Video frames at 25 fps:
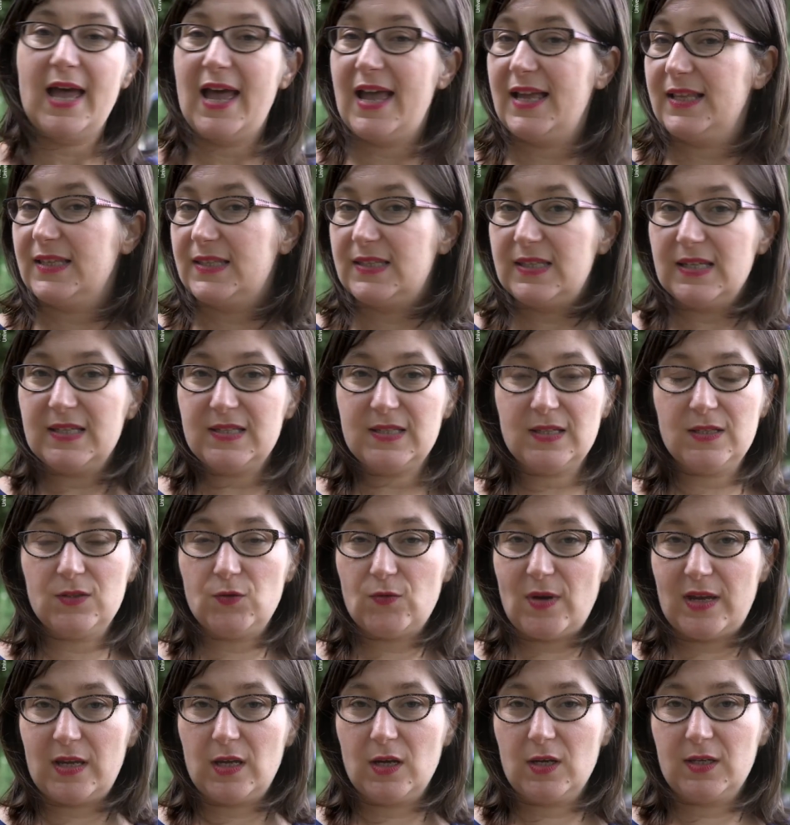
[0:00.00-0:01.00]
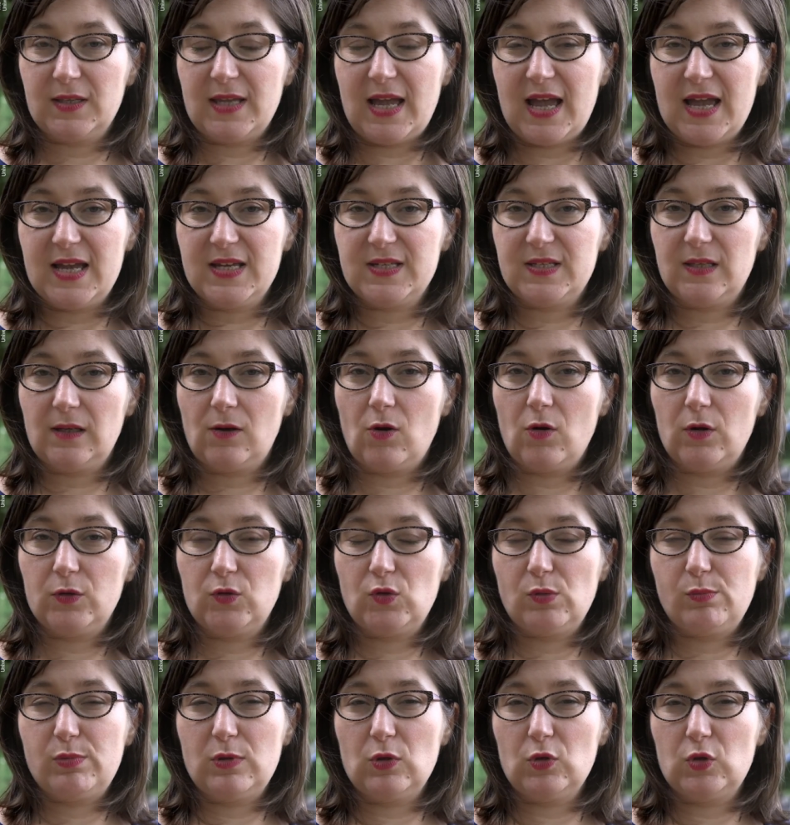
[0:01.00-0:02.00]
and doesn't recognize the
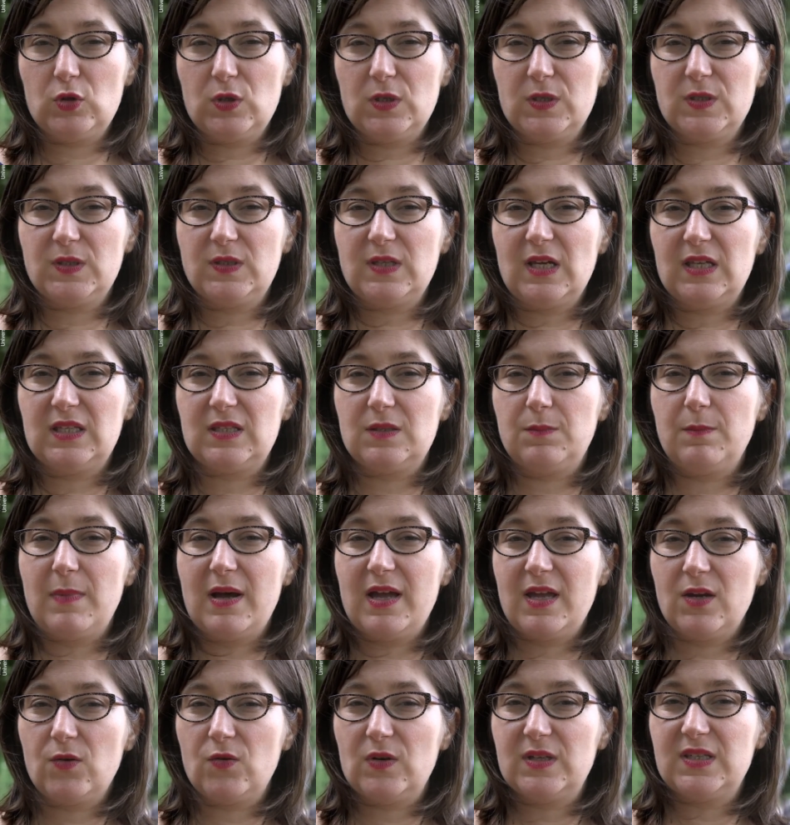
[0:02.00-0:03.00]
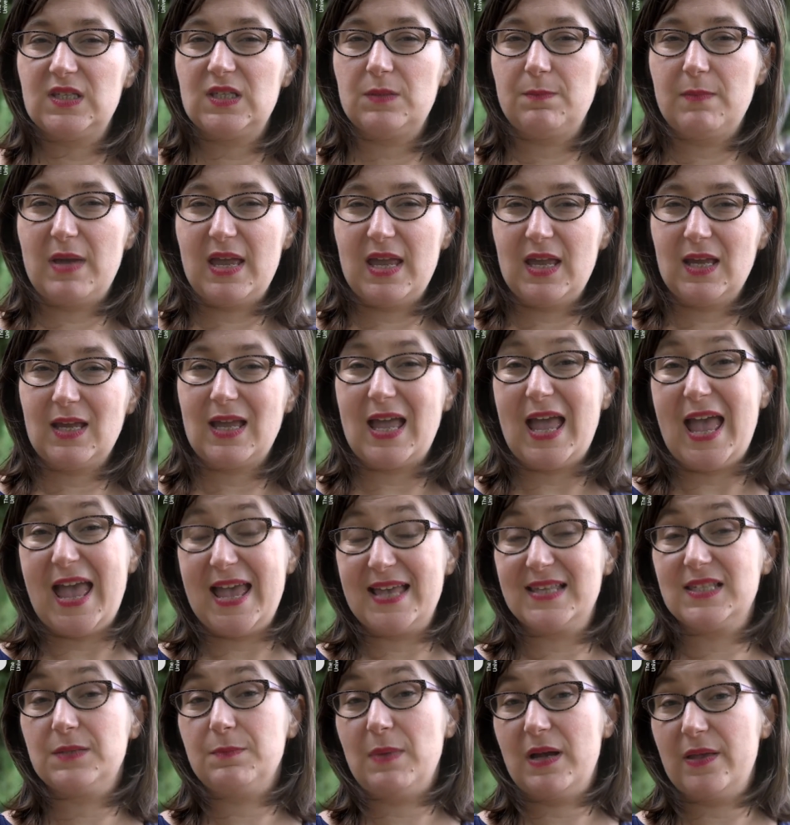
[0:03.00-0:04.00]
contributions that migrants make
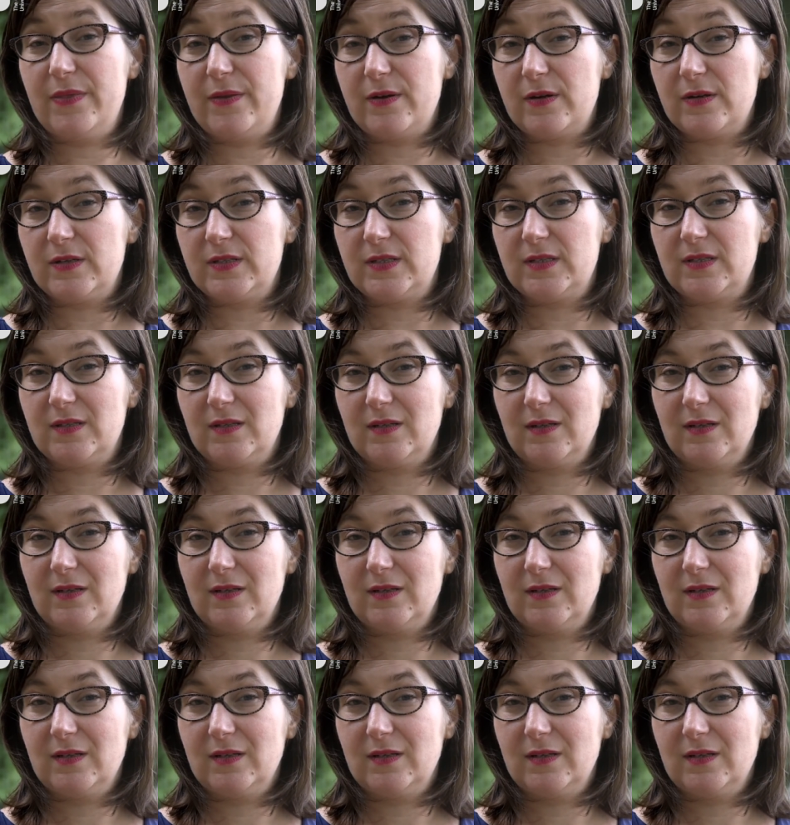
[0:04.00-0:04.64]
as mothers.